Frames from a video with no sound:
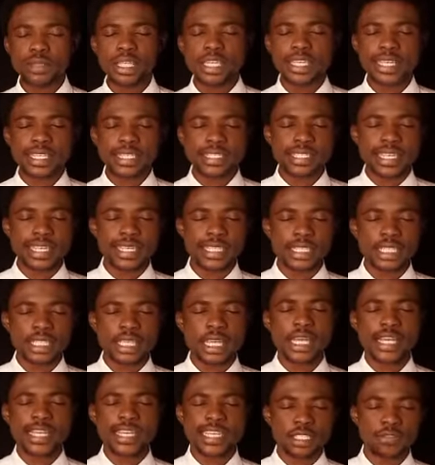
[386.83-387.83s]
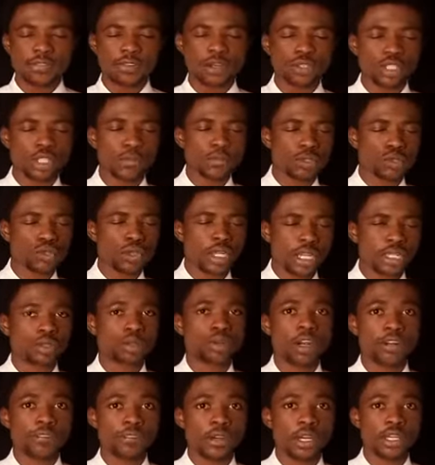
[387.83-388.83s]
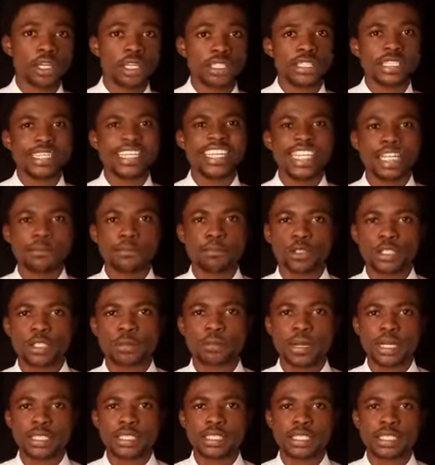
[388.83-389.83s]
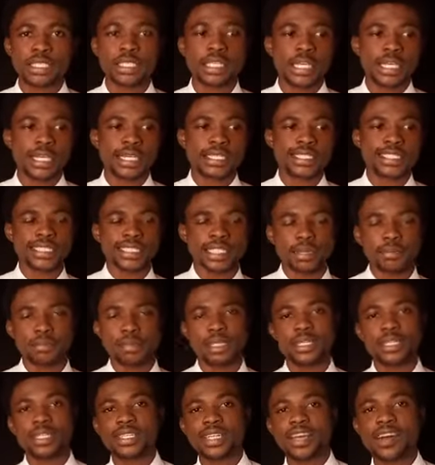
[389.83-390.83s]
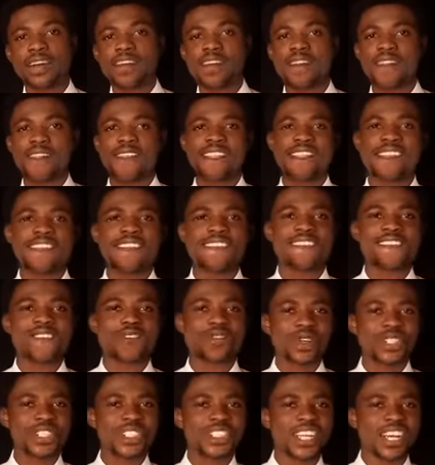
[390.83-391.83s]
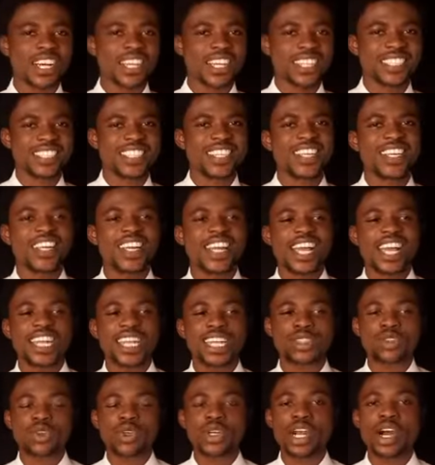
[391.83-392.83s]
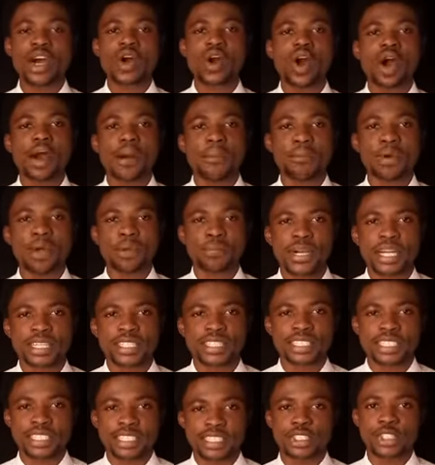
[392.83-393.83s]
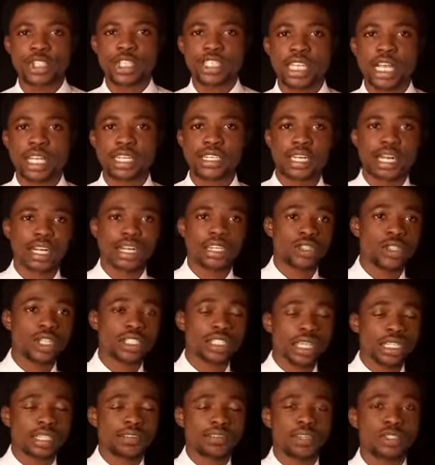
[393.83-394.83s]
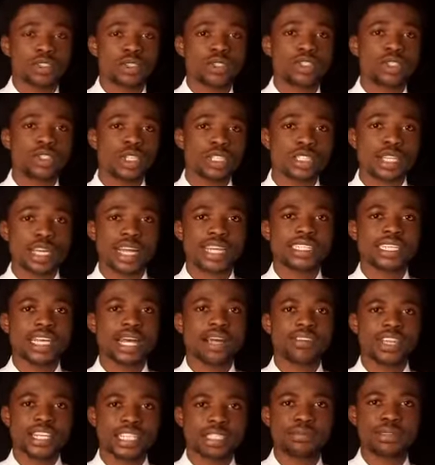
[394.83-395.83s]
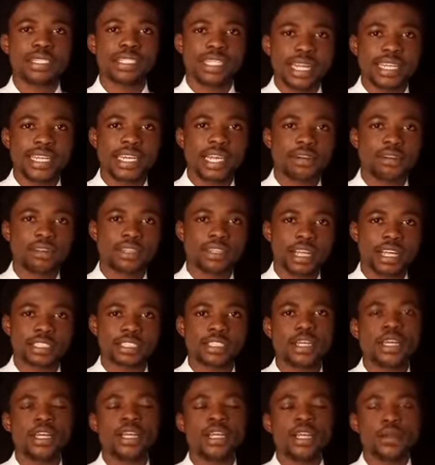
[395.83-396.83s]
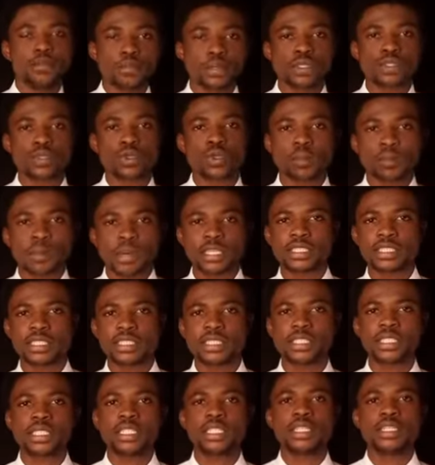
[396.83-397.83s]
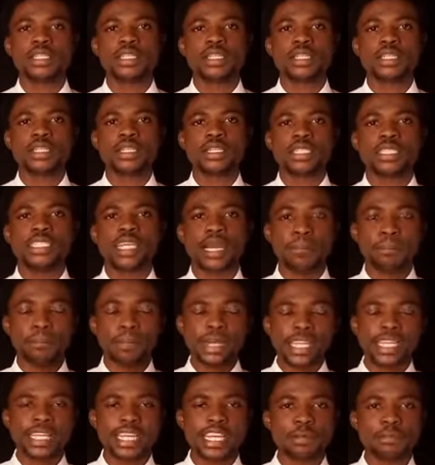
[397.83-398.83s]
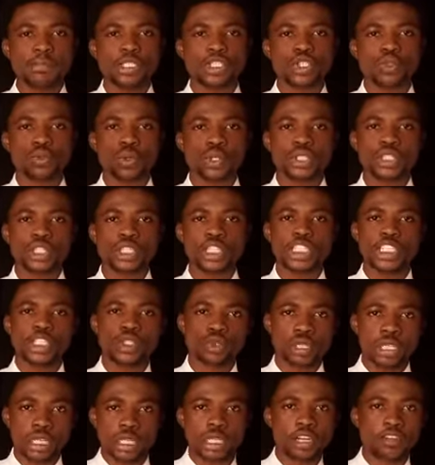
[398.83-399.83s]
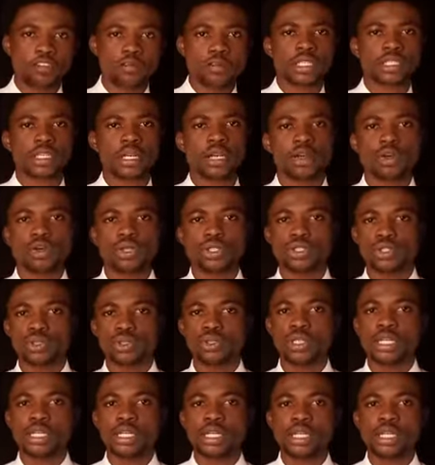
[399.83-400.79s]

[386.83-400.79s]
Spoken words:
A state is vulnerable to electoral violence in a multi-party system. Now, forging ahead, electoral malpractices. Just as I've explained earlier on that political parties, their main aim is to gain governmental control.